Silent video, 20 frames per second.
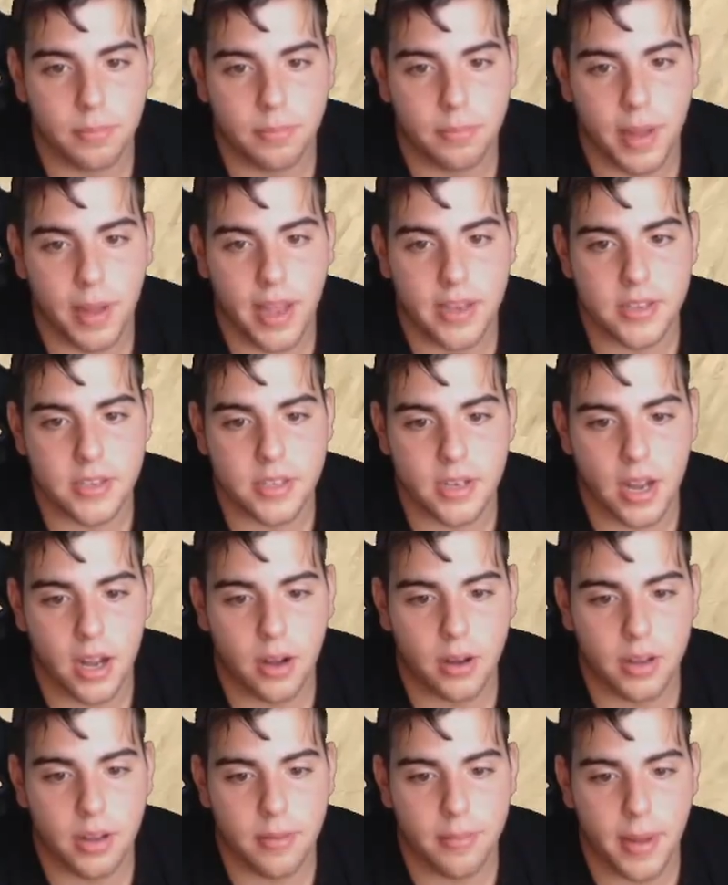Pass it
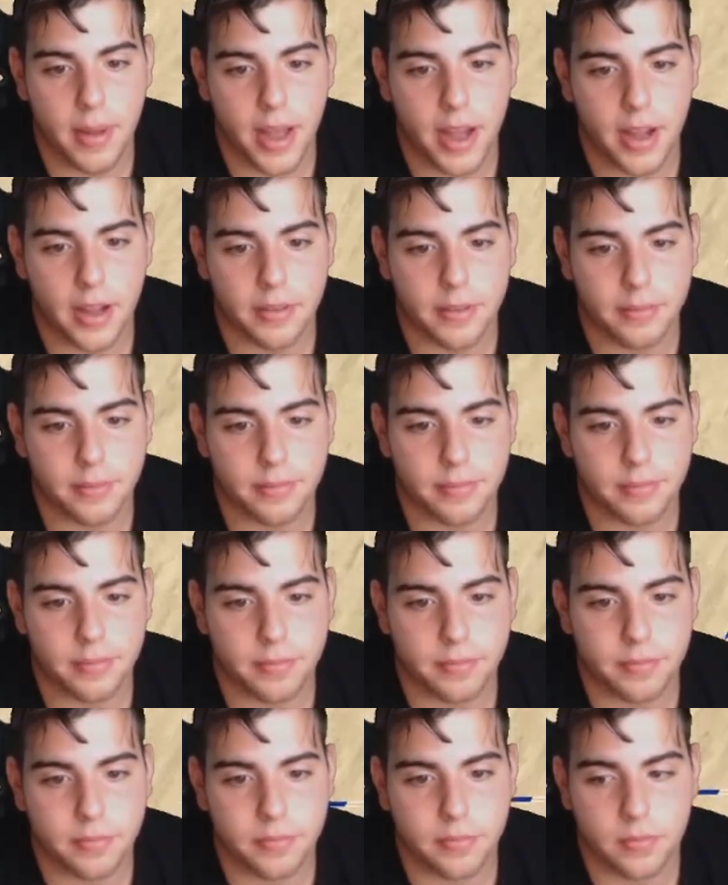out. Get back.
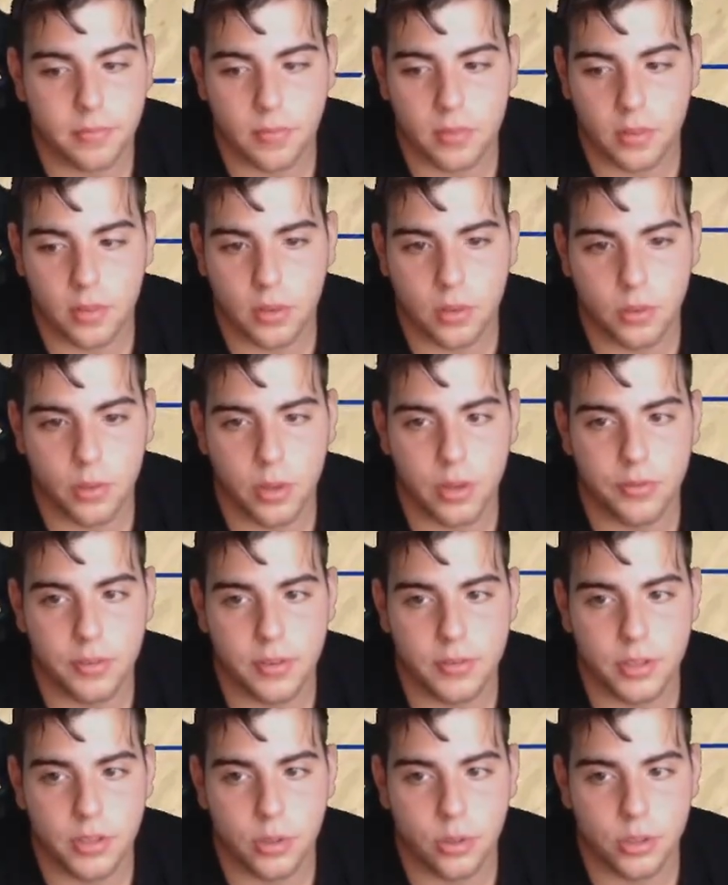Quick
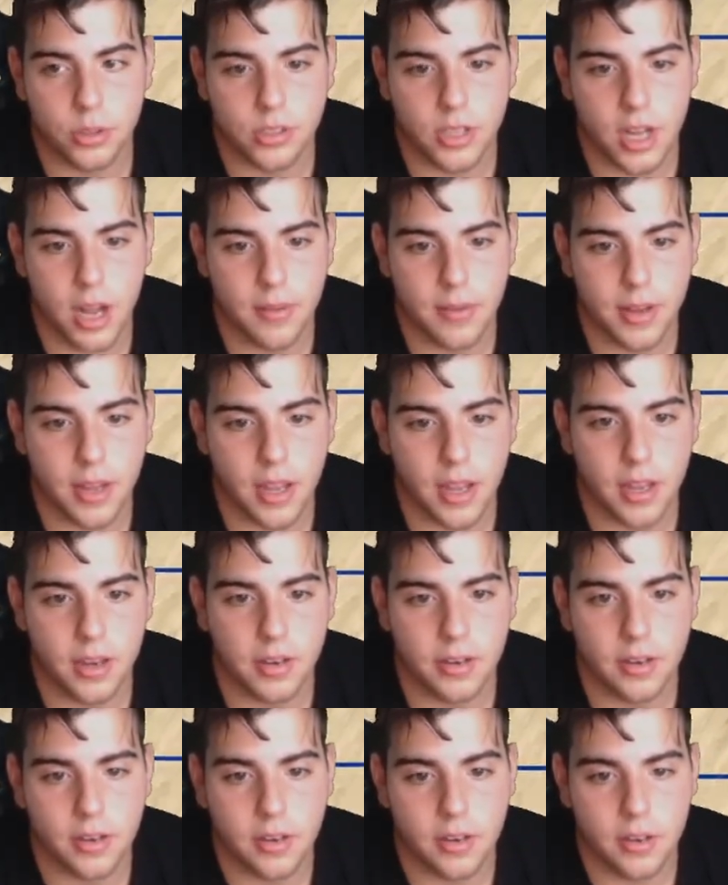15 horns dive
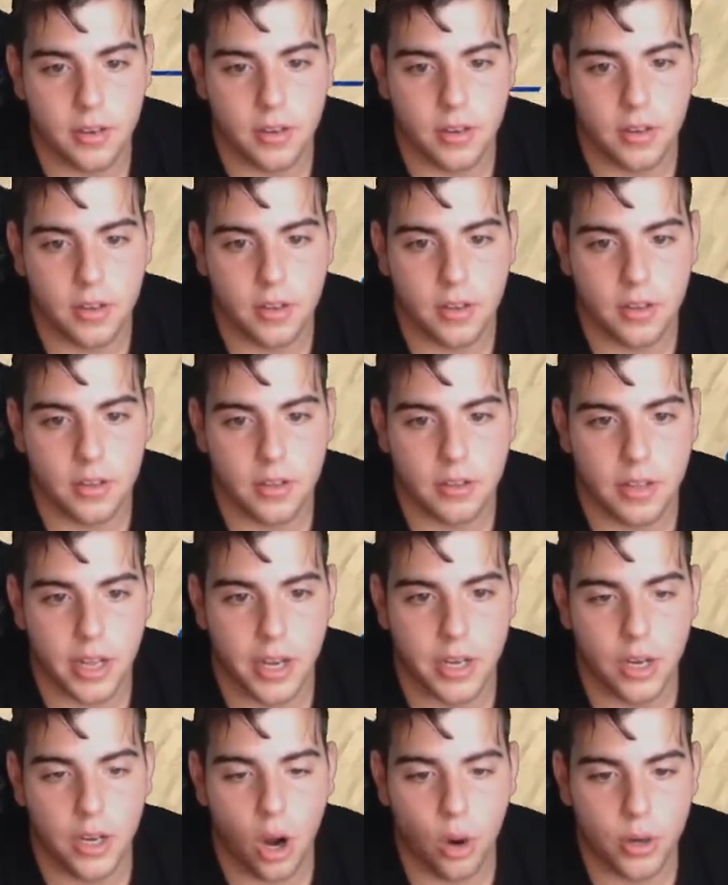again.
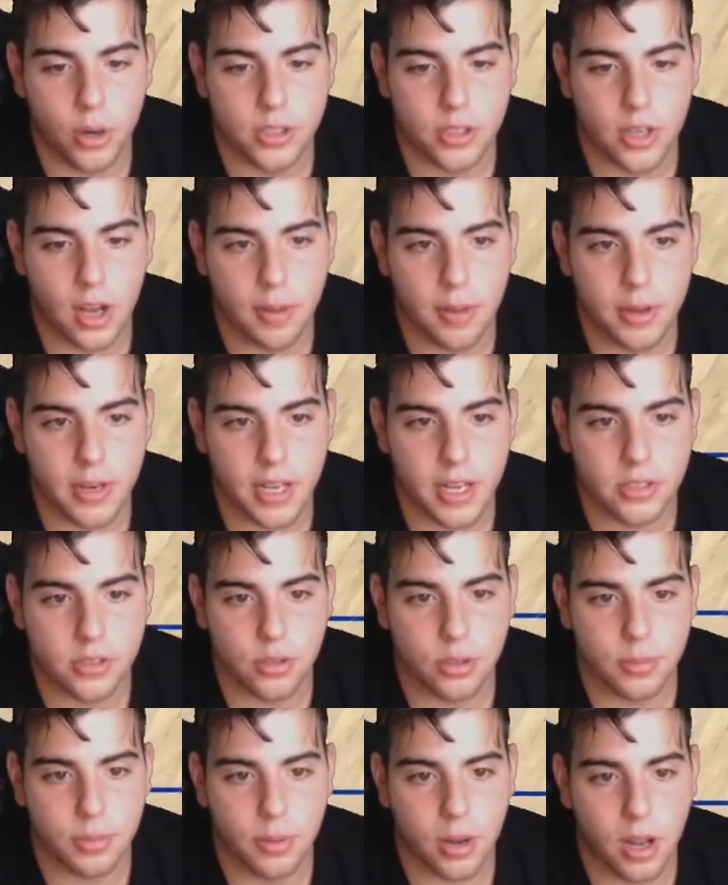They know it's coming. That's the
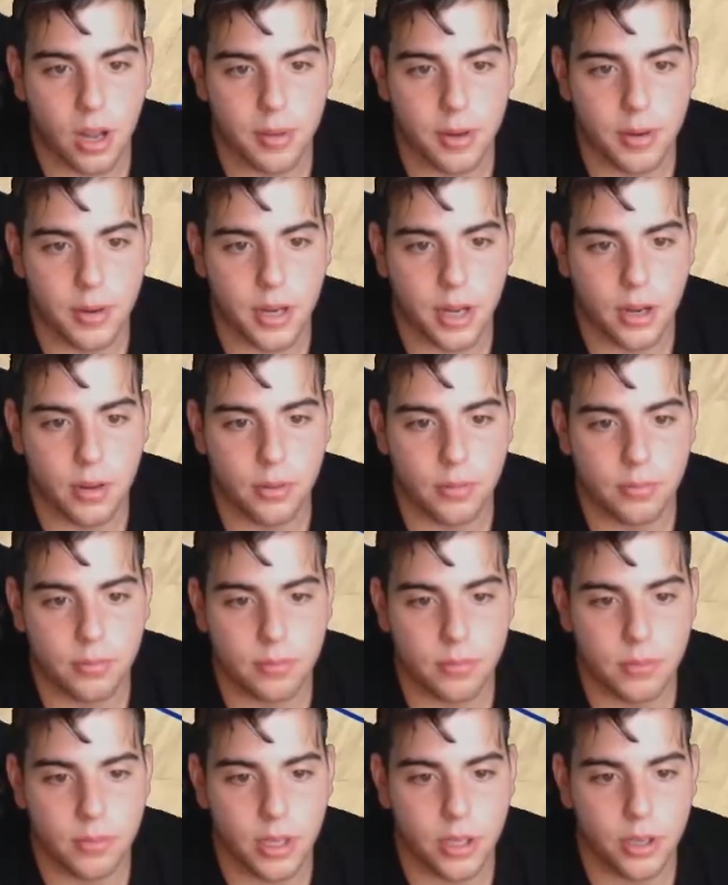only problem. Here we go.
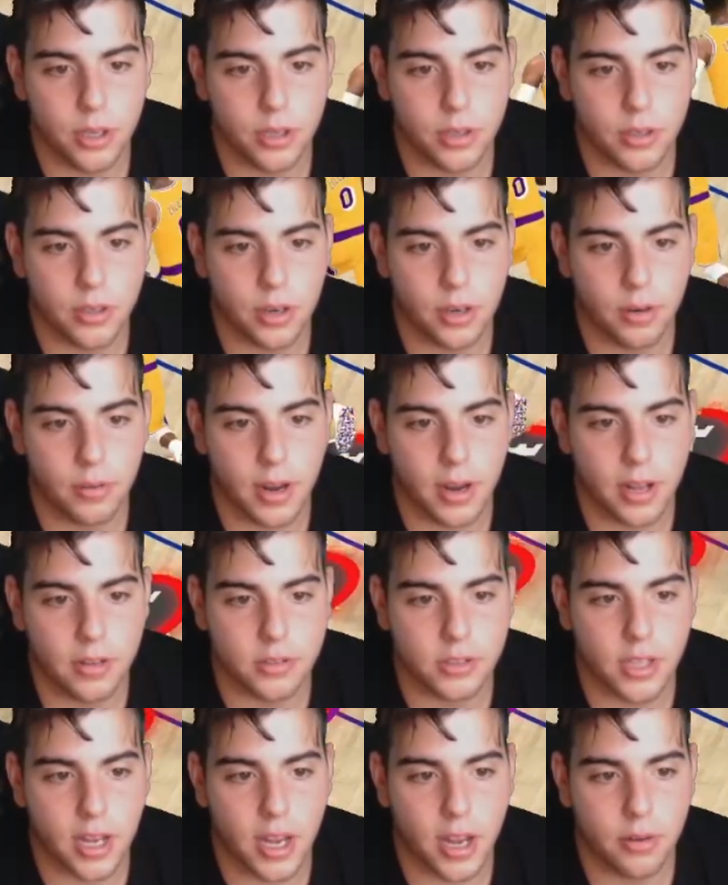Lillard, around
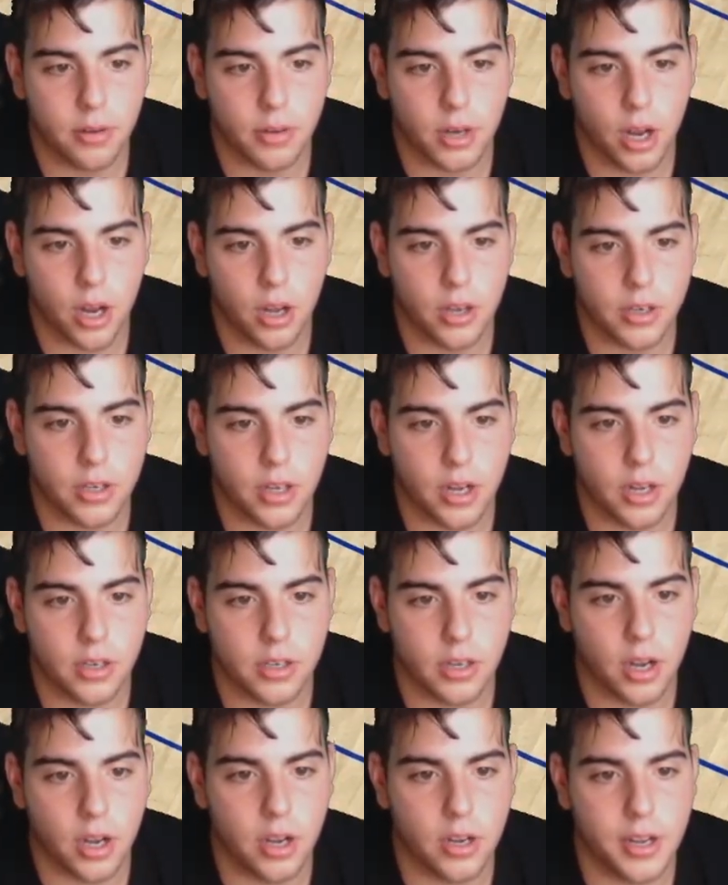sound, cut,
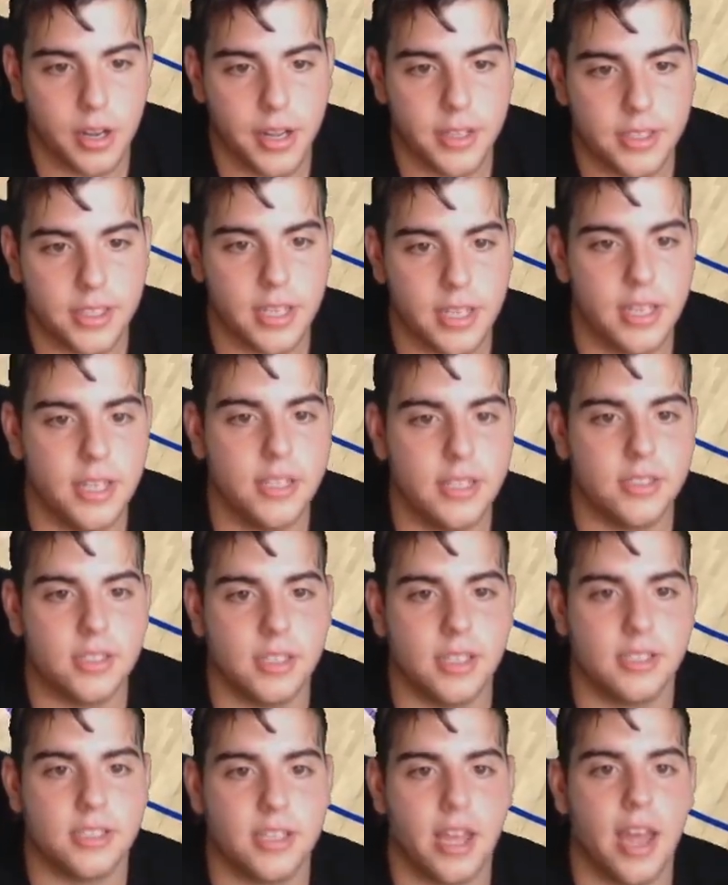cut, cut. It's
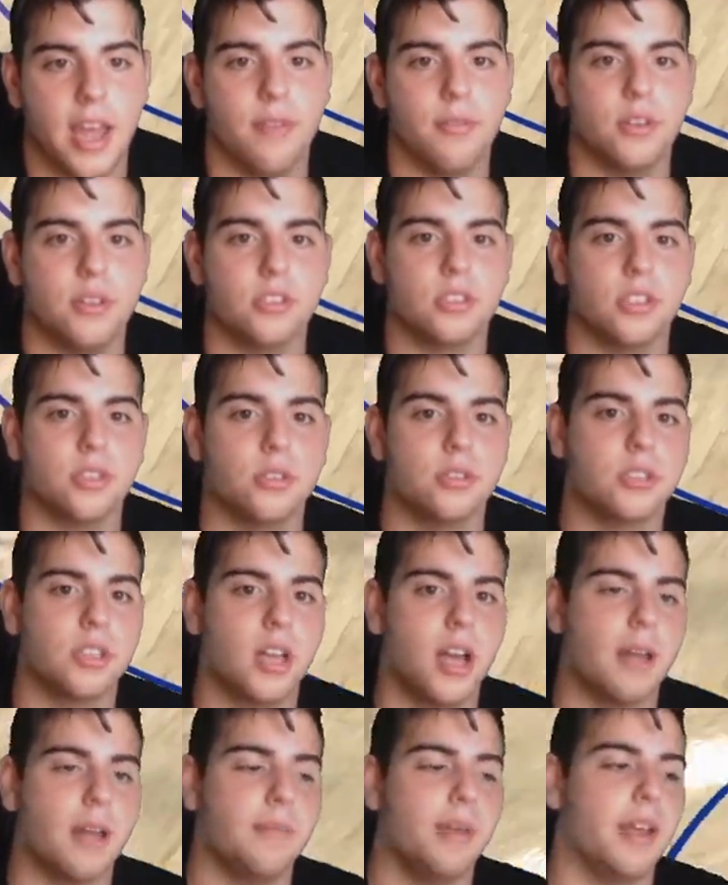easy. It's every single
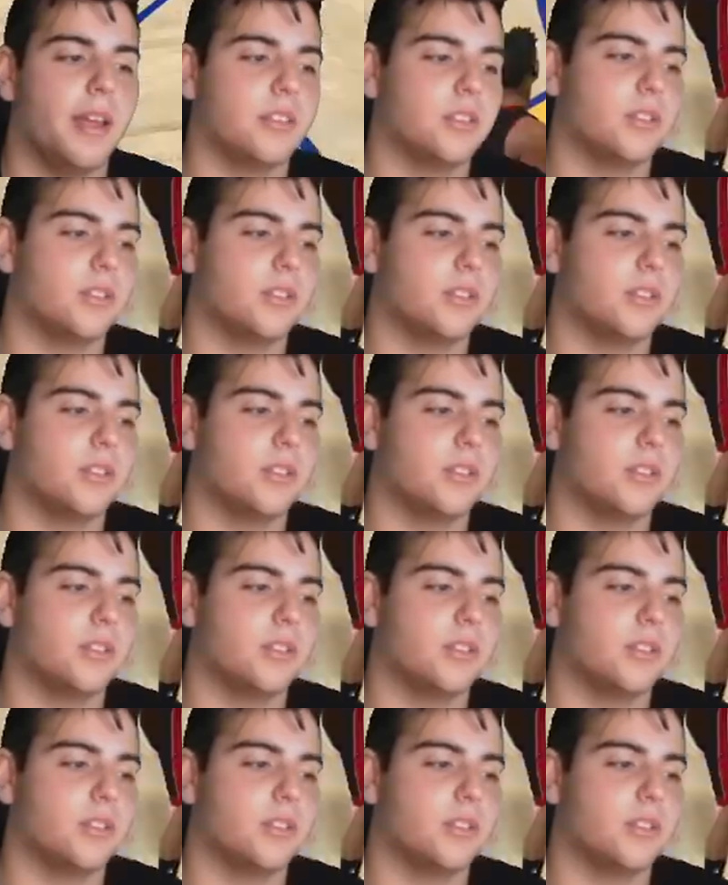time, man.